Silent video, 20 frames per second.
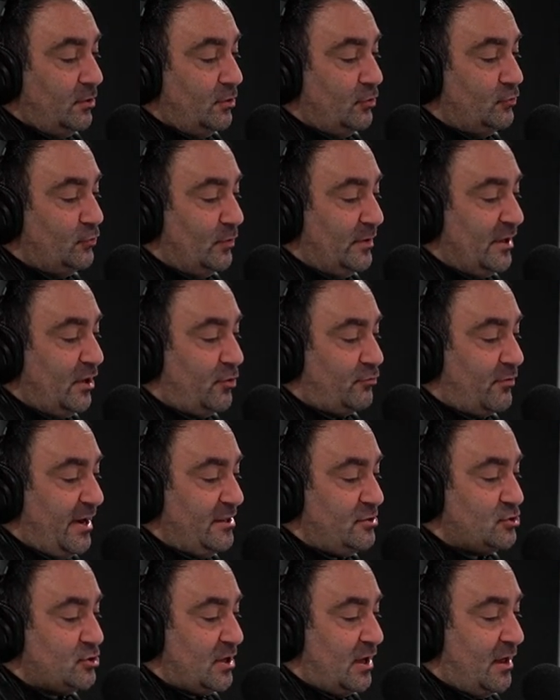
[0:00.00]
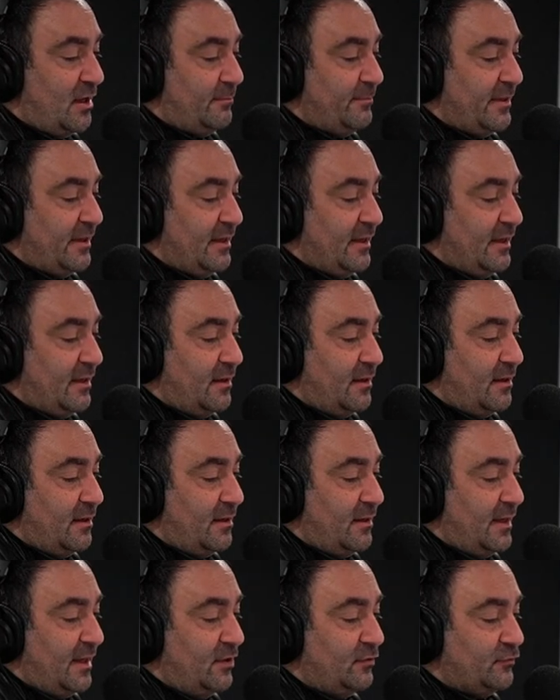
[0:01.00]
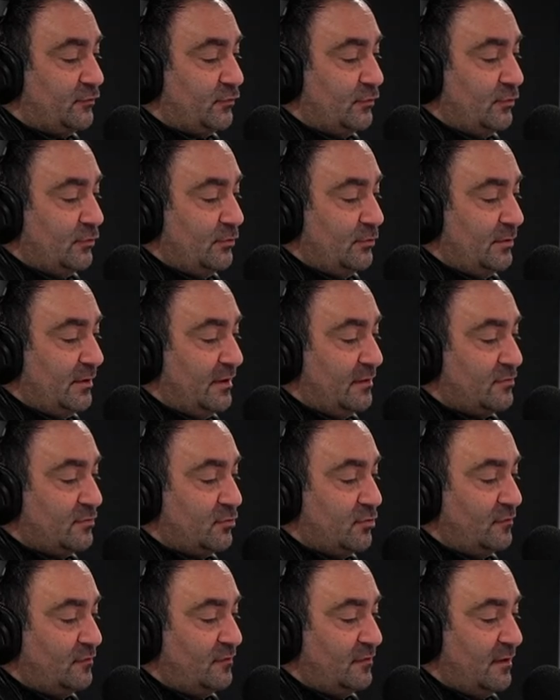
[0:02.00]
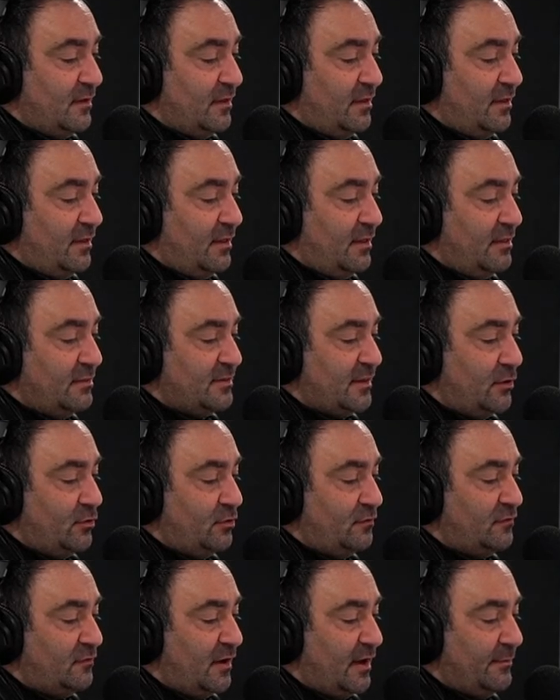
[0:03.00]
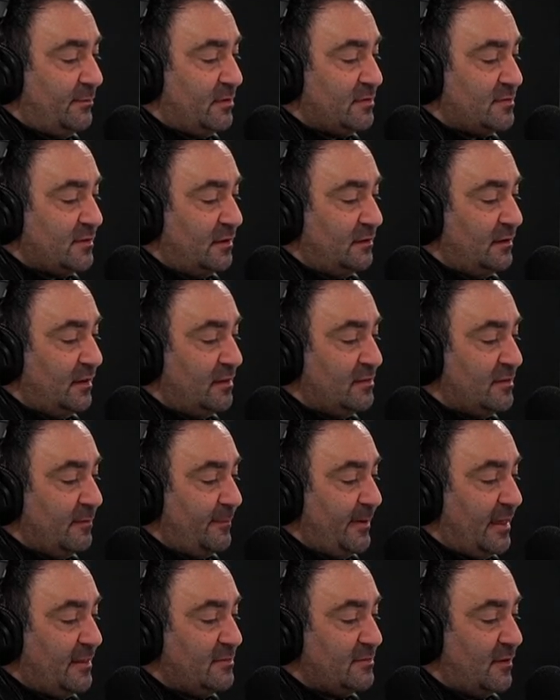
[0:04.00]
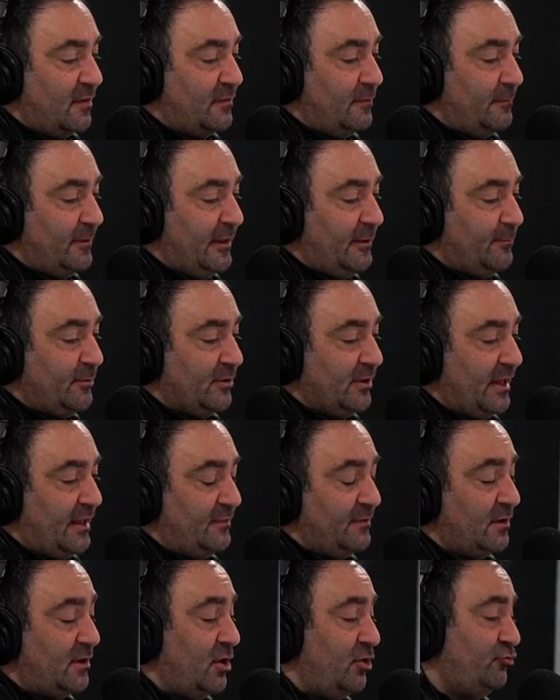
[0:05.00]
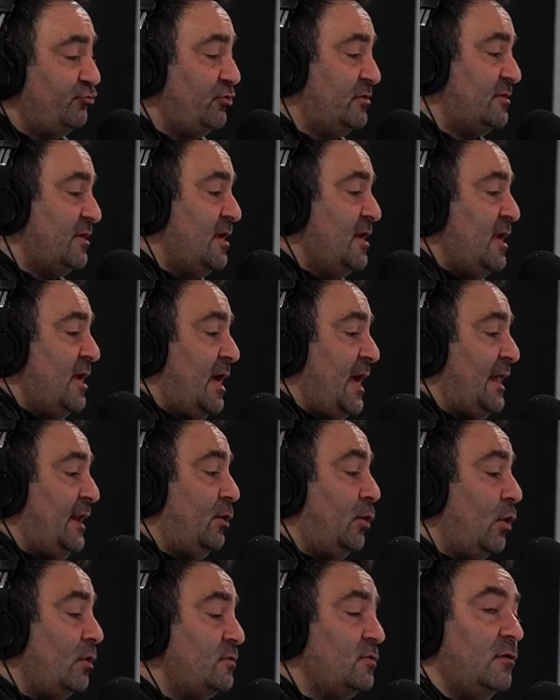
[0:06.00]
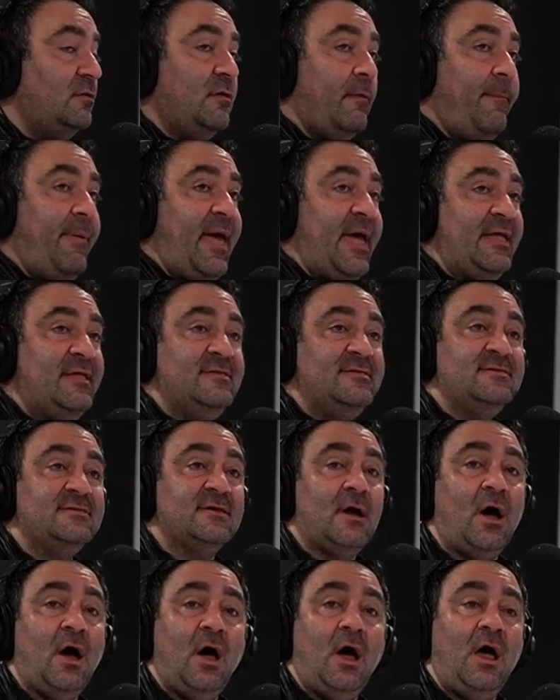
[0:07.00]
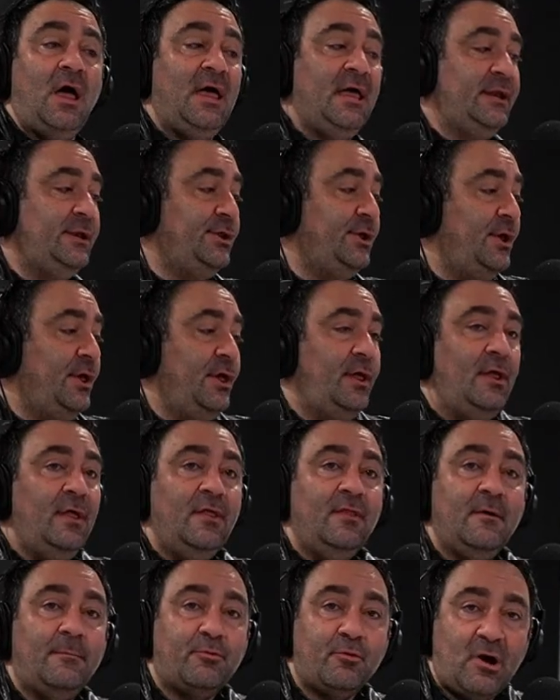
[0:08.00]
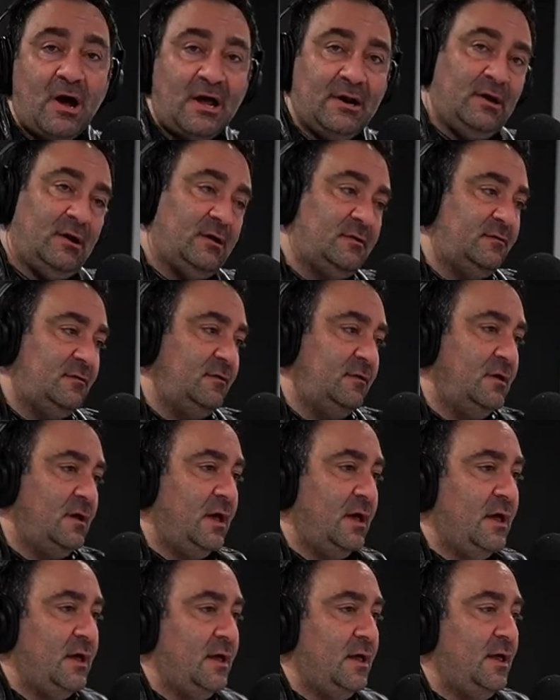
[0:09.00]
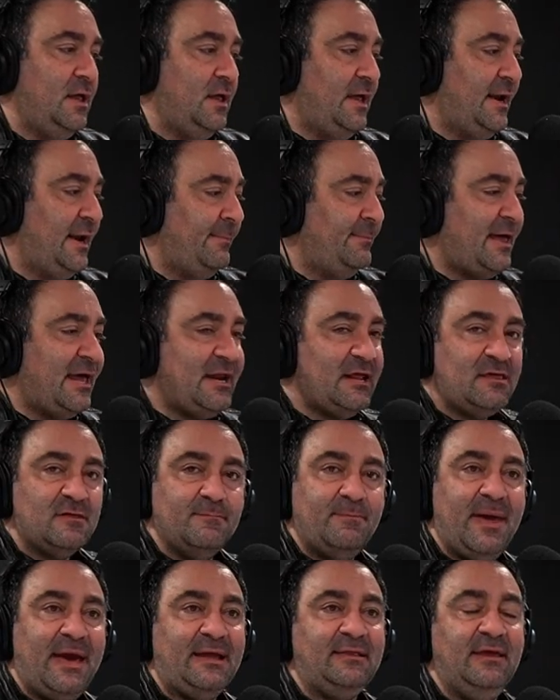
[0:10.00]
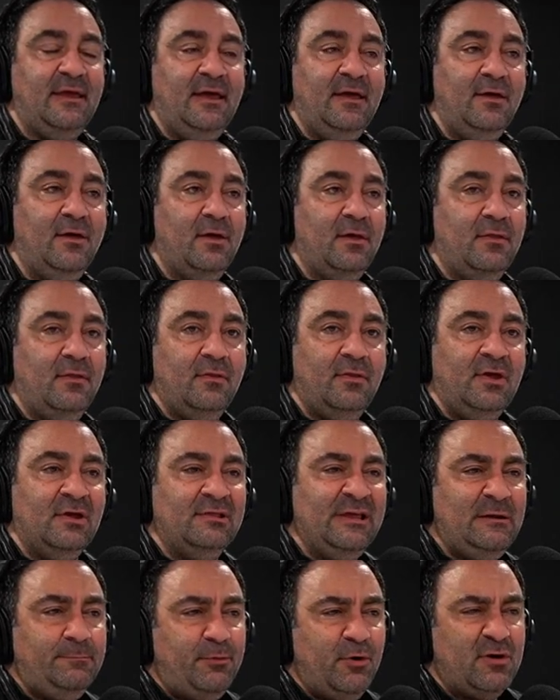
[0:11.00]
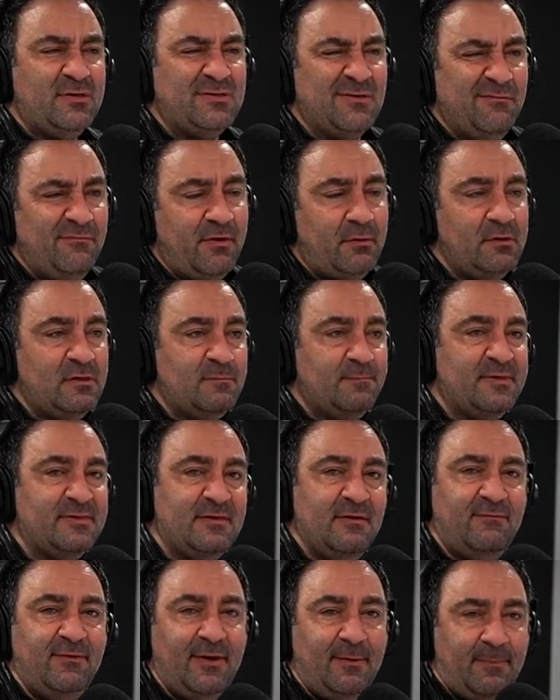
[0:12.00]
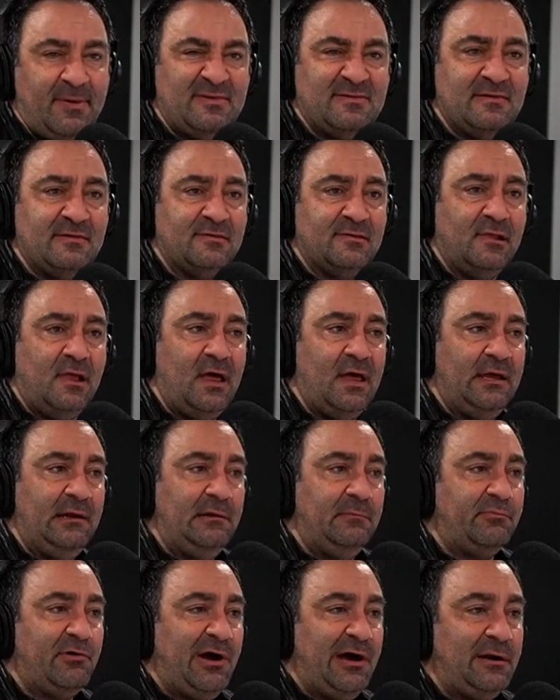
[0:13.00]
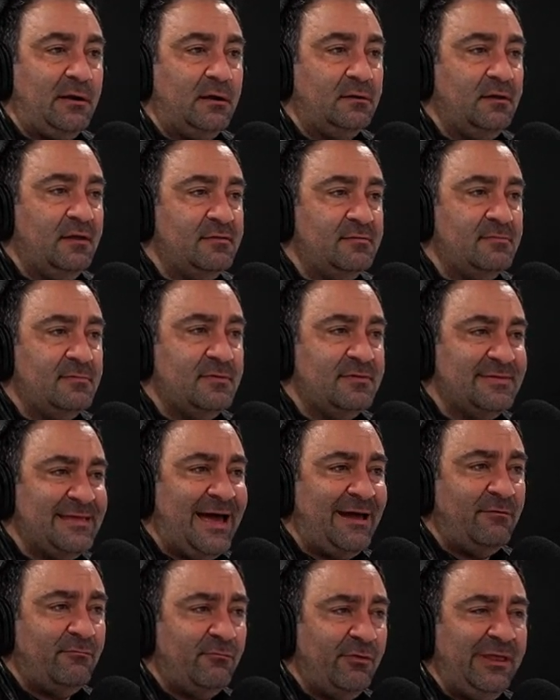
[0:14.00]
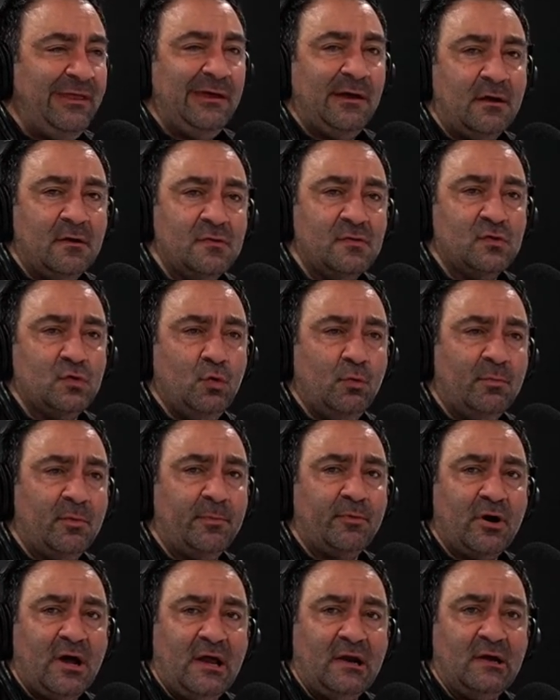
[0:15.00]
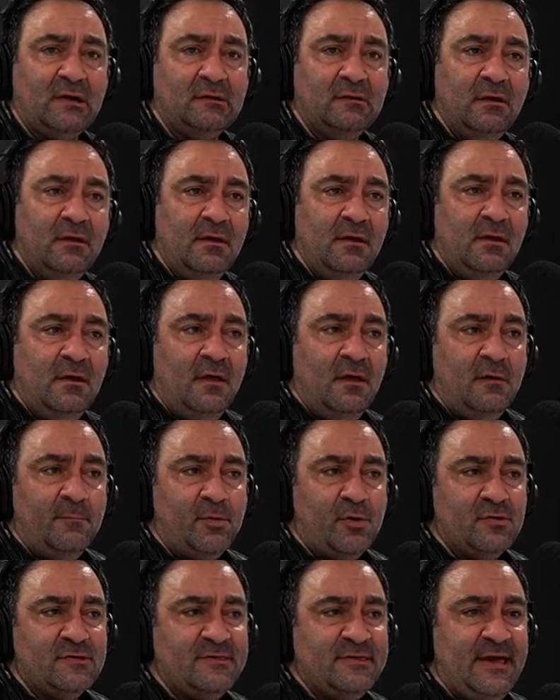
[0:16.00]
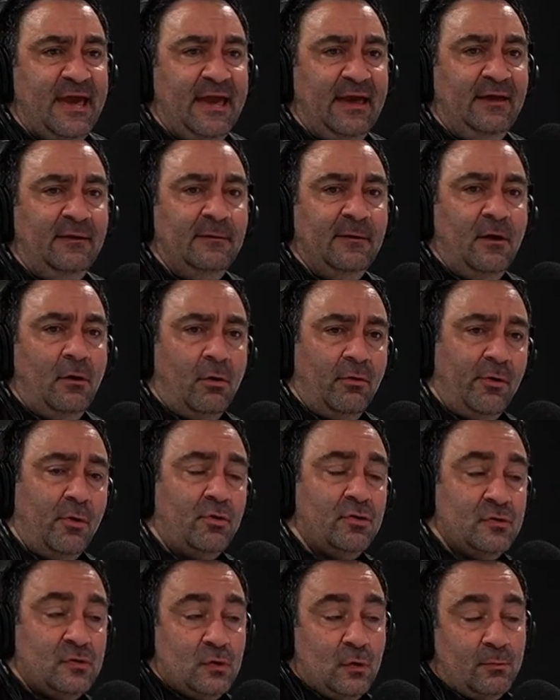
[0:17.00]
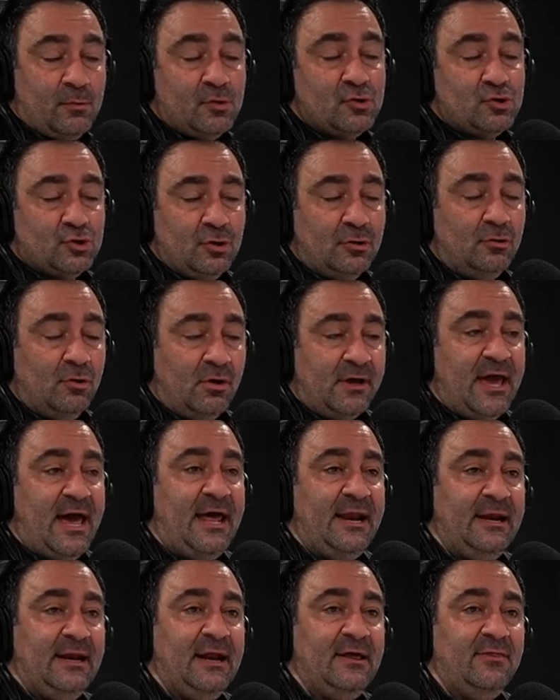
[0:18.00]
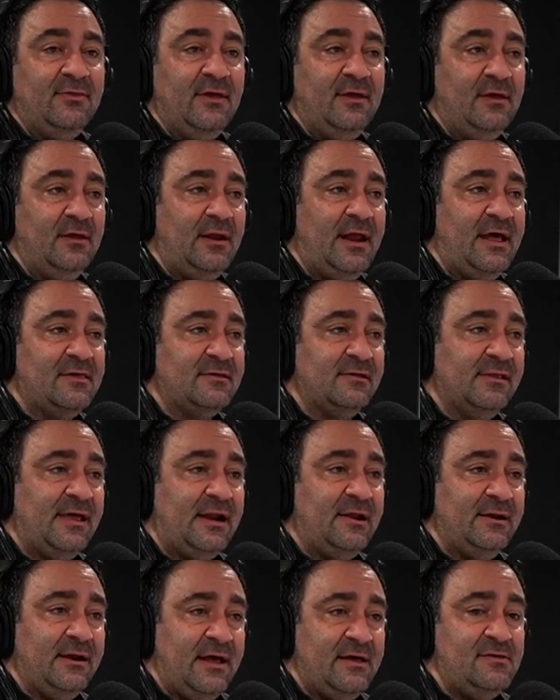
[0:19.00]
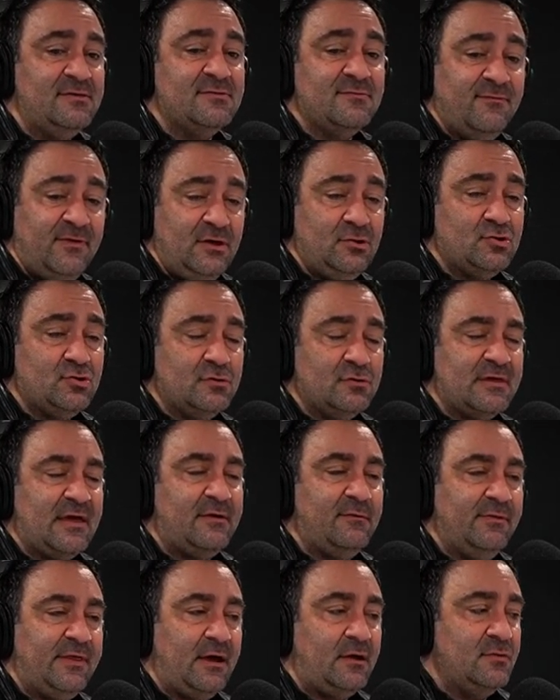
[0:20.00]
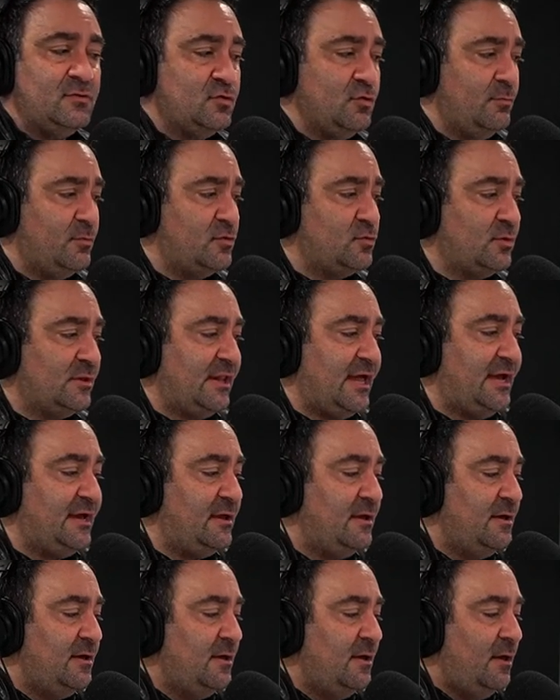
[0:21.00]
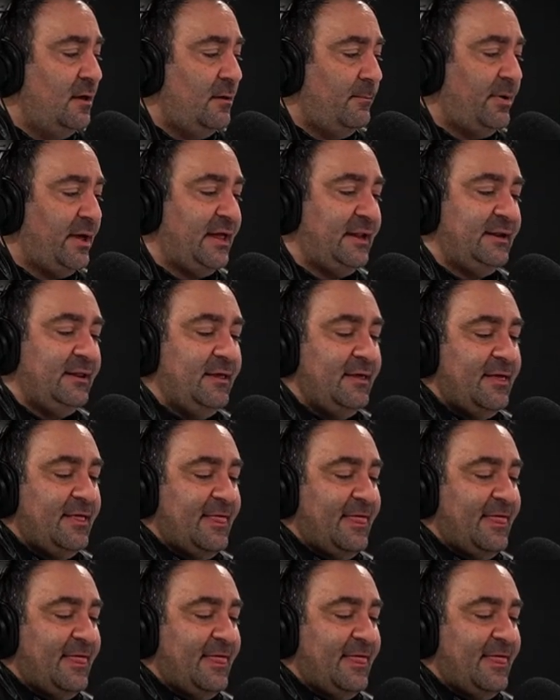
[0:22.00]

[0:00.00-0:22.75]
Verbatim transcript: You're doing a great job, uh, Andrew. It's good. It is a good time on Sundays. Depends on the people and the countries, and it also depends on the product. Uh, and I'm not expecting the EliteBook's a very specific business line product. It's not really a consumer product per se, although consumers should look at it. I think it has a lot of nice features that, that consumers would like, but